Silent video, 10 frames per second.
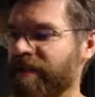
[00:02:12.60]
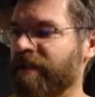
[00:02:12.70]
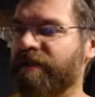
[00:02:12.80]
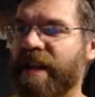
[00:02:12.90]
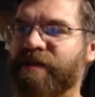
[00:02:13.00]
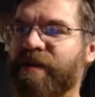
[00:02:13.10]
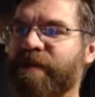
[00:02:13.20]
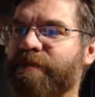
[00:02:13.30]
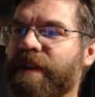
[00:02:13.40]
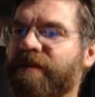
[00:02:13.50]
That's
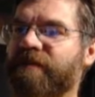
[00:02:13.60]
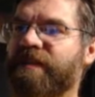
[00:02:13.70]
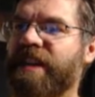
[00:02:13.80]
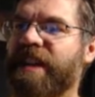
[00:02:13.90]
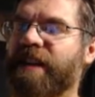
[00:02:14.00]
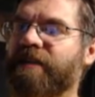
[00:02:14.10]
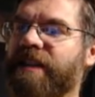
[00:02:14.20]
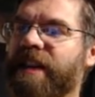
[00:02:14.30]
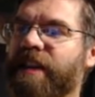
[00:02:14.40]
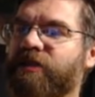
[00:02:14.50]
great. Did
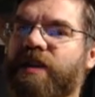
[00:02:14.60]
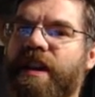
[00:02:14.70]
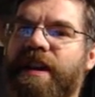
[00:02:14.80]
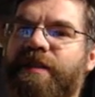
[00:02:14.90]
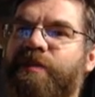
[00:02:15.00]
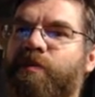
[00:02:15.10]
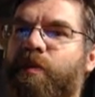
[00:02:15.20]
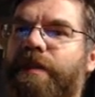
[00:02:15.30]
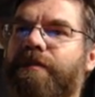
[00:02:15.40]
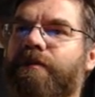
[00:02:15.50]
it change
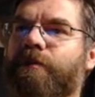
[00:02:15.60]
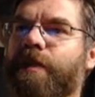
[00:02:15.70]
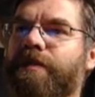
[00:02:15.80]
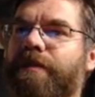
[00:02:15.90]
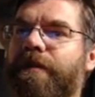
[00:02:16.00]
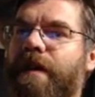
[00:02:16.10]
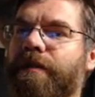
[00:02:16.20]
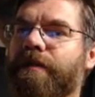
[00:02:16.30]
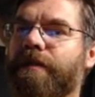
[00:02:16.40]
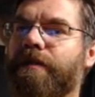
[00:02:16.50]
when your
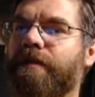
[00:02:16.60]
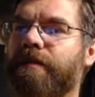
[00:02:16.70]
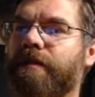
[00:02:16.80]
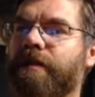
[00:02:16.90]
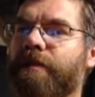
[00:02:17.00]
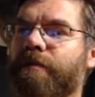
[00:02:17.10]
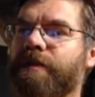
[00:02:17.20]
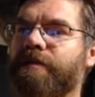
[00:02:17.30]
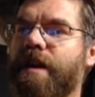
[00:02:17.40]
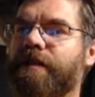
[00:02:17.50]
father, you know, when
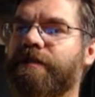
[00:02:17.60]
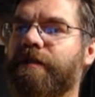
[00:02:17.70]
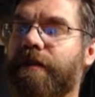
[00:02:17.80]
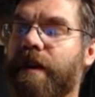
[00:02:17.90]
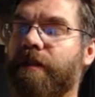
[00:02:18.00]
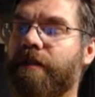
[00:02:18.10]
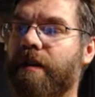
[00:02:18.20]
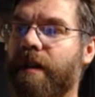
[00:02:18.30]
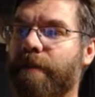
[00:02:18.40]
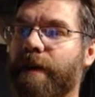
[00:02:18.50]
you talked to your
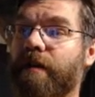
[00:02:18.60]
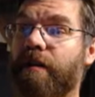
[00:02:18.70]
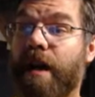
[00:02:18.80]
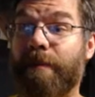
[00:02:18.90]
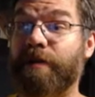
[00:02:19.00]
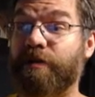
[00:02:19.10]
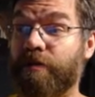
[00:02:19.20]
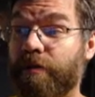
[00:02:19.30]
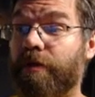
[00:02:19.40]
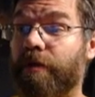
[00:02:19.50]
father about
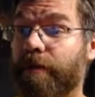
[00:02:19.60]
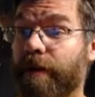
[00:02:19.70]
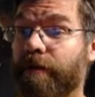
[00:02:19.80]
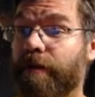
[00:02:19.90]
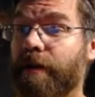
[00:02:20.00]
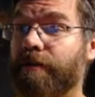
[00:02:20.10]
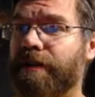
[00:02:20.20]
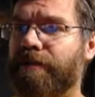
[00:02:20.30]
your career, though?